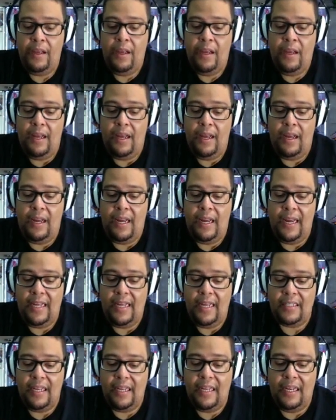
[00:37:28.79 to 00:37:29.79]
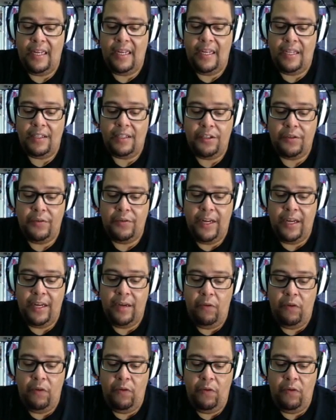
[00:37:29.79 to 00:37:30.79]
Has a strict
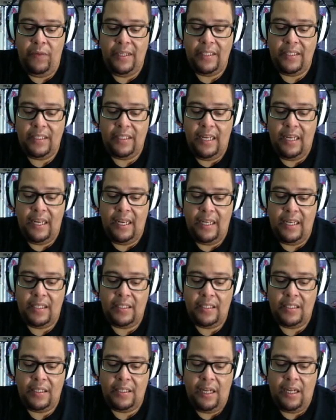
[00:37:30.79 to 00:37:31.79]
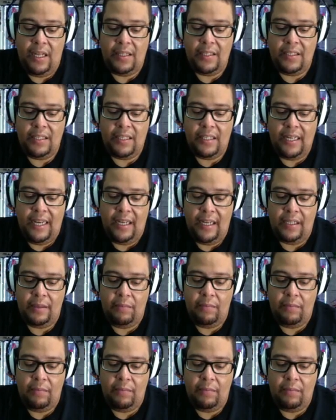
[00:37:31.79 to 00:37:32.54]
movements as to the other style.